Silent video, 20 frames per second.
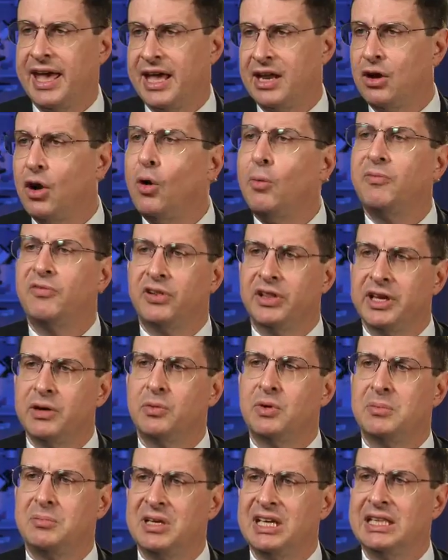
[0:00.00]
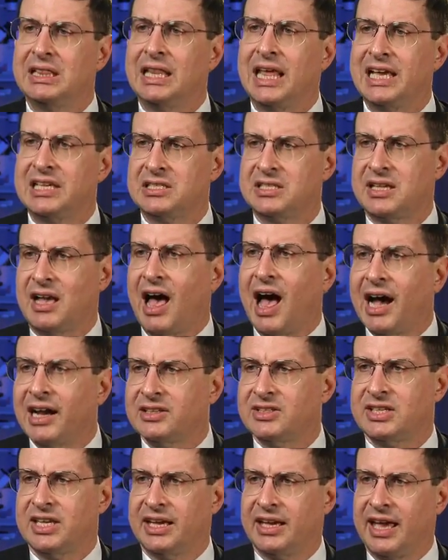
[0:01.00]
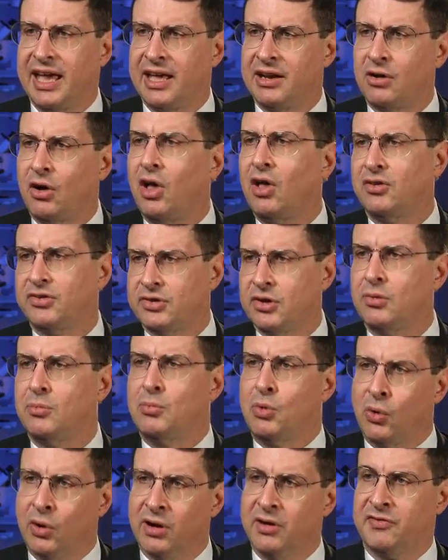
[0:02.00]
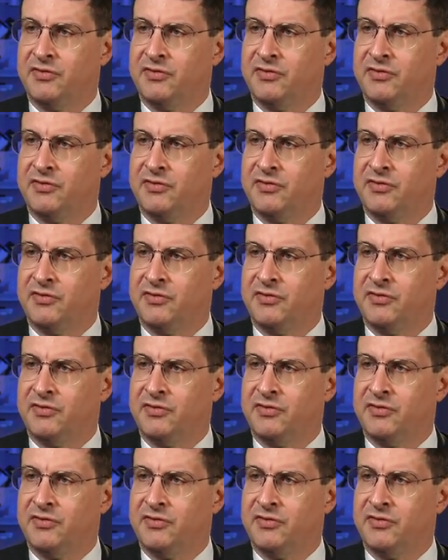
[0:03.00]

and hopefully would be less toxic and also more